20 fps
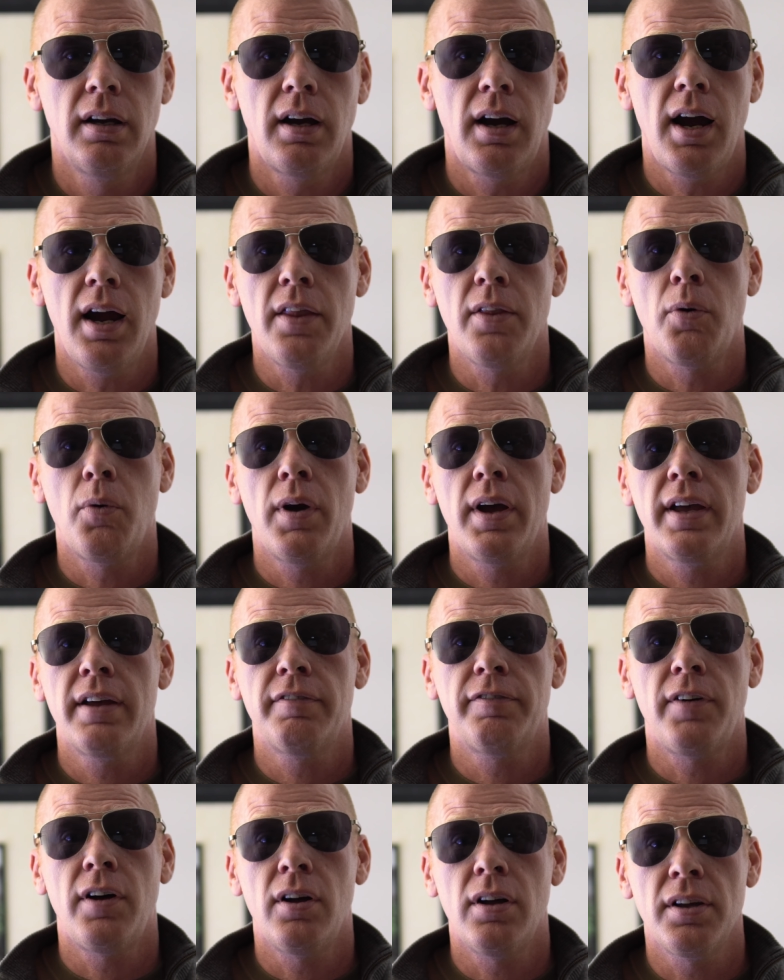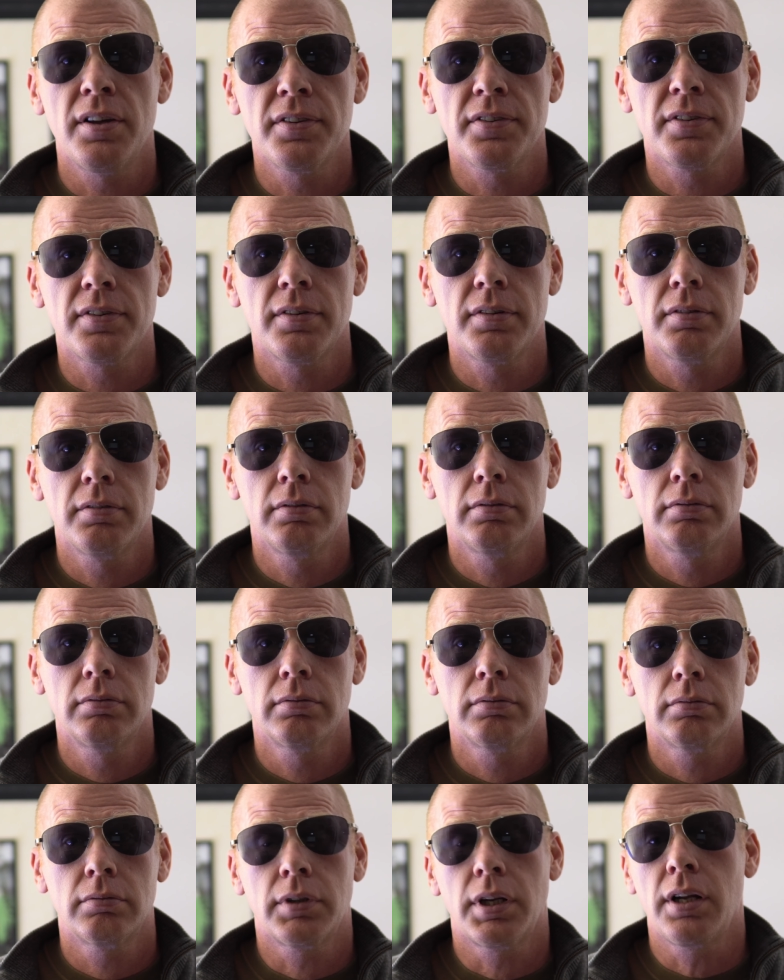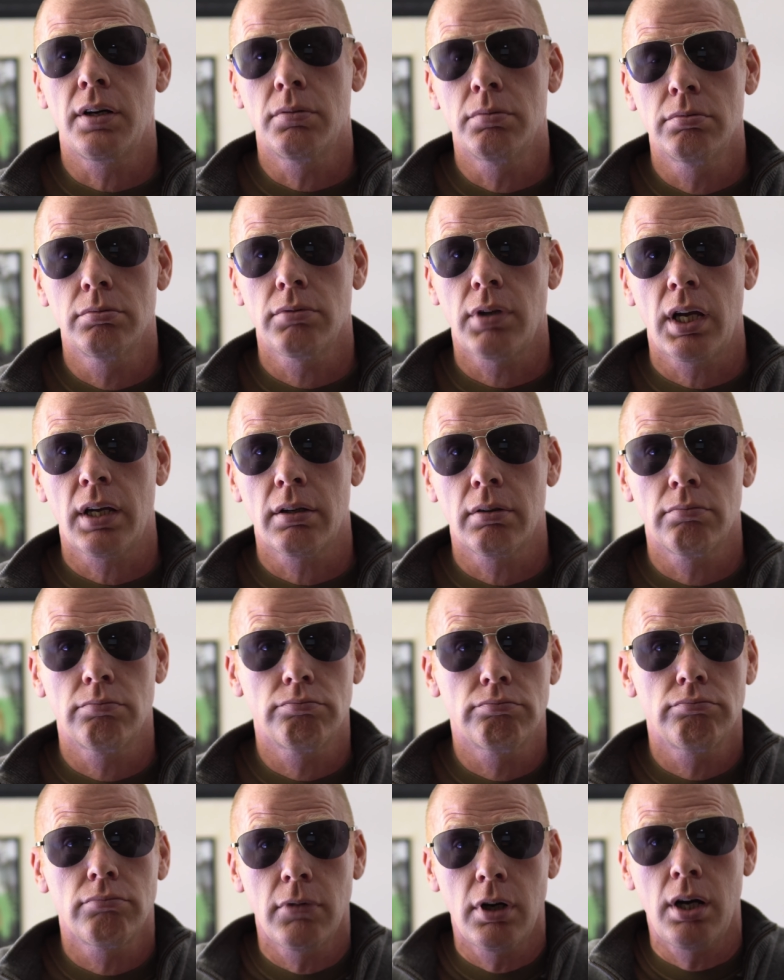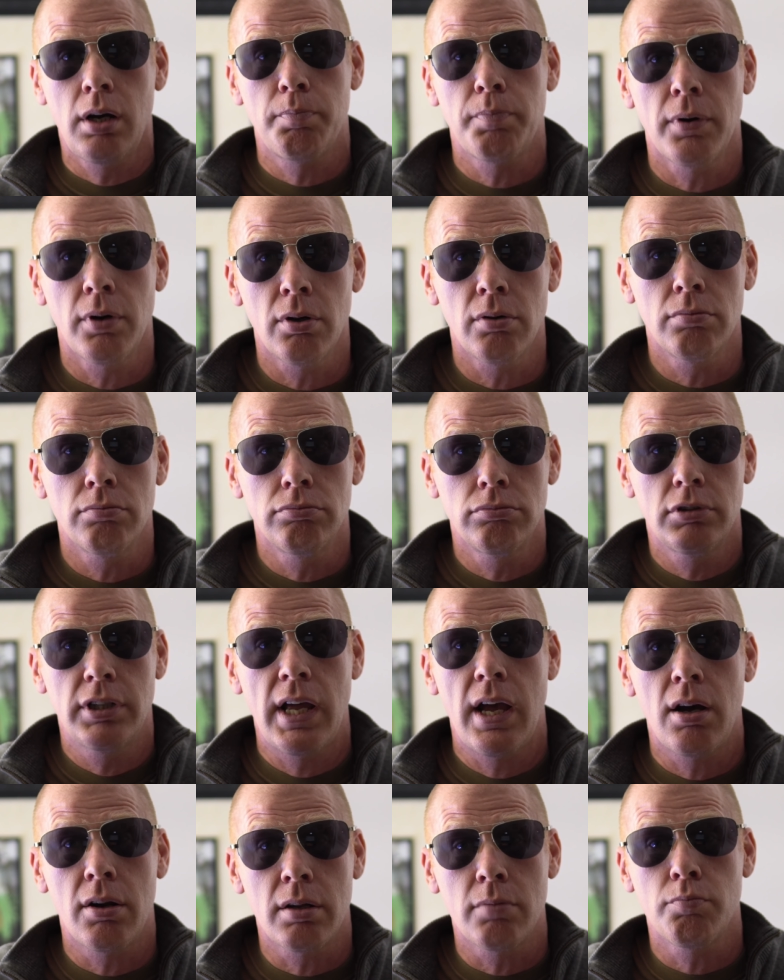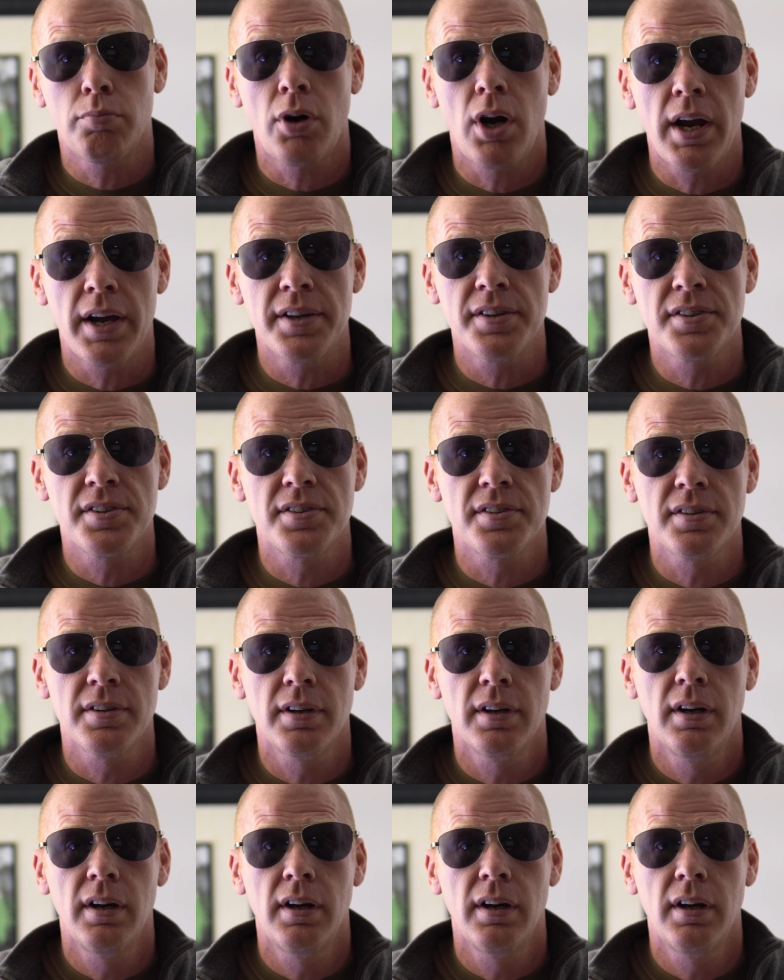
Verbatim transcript: Either way it falls, you know, like up or down in price,